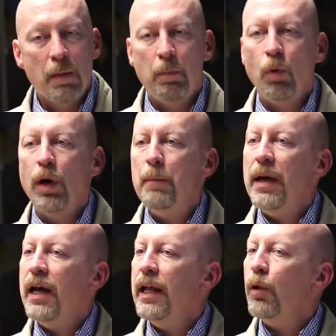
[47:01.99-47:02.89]
boy,
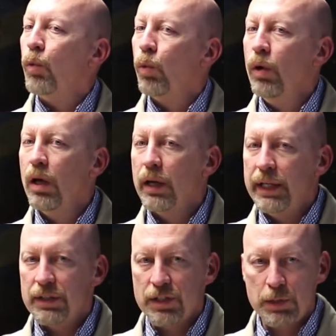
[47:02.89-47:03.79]
man, it really
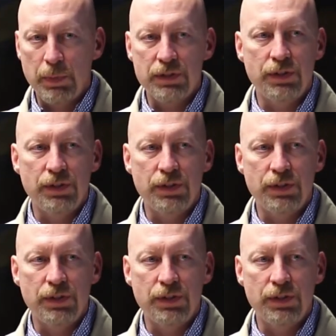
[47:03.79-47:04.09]
gets a spritz